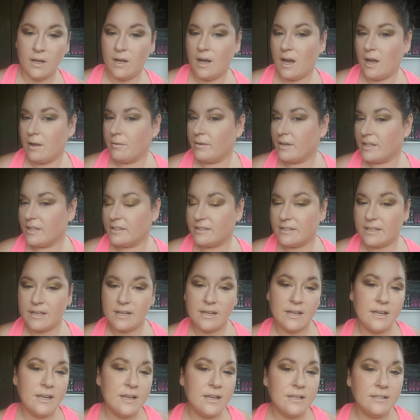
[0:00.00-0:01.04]
And it's
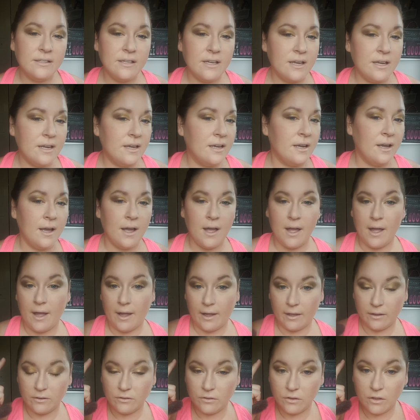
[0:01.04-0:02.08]
easy.
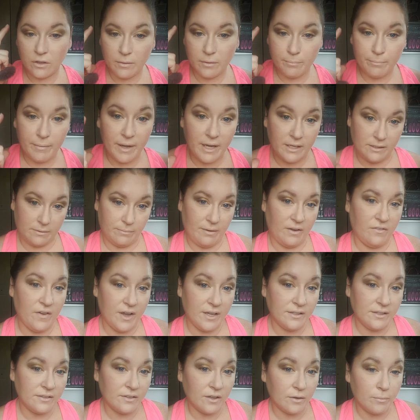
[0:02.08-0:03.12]
It makes my
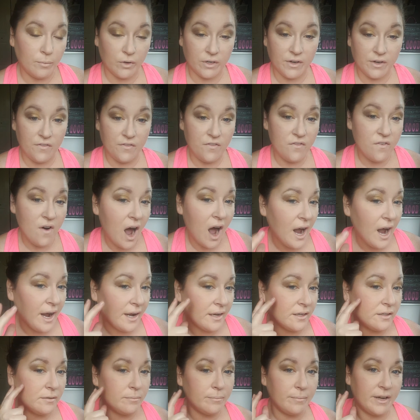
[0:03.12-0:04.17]
face look more
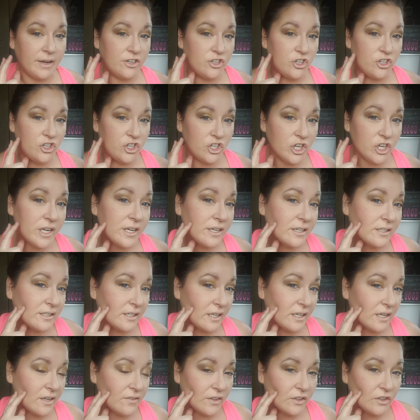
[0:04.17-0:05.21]
defined. My cheeks
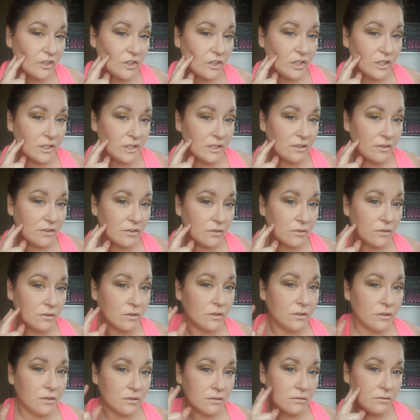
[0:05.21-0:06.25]
even look a little
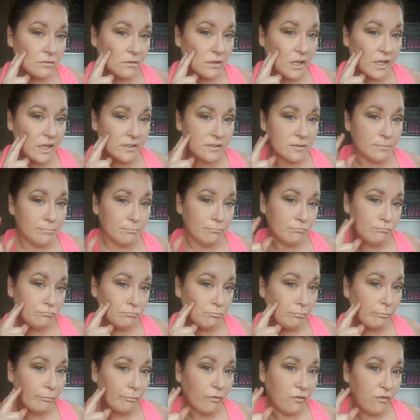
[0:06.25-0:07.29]
less
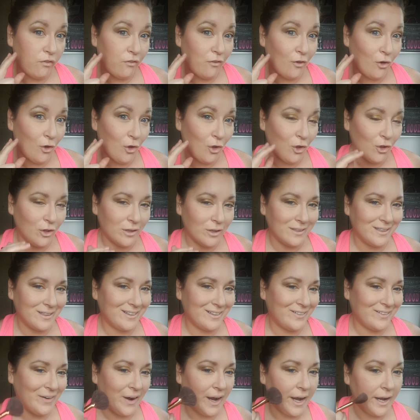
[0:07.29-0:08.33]
full,
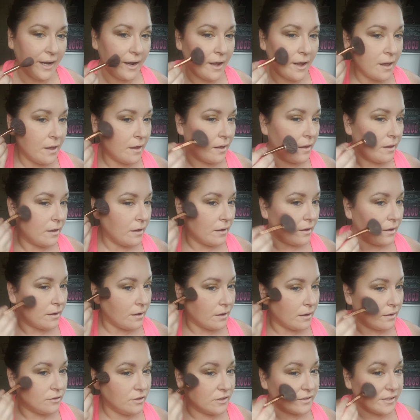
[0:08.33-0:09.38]
okay?
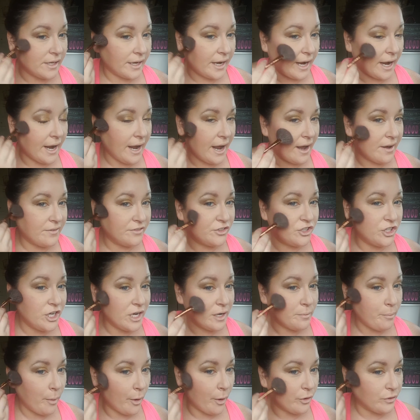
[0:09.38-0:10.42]
Looks like I have
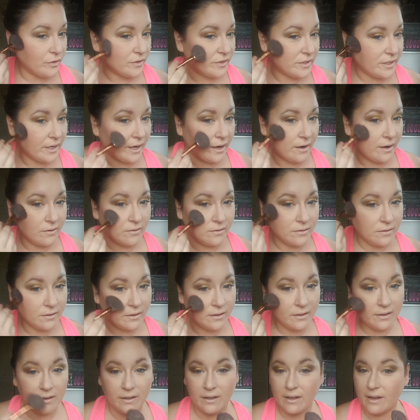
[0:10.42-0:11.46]
cheekbones now.
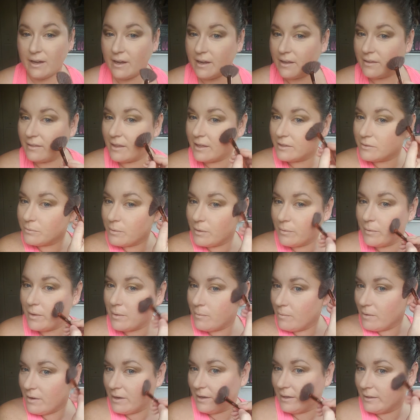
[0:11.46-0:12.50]
And that's what we
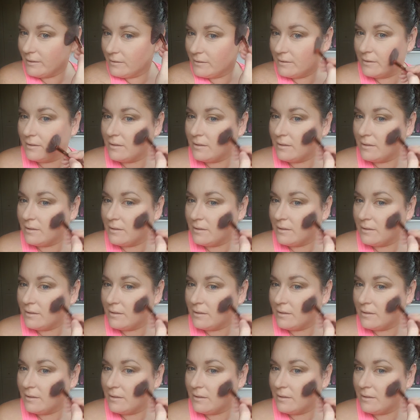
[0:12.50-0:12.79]
want.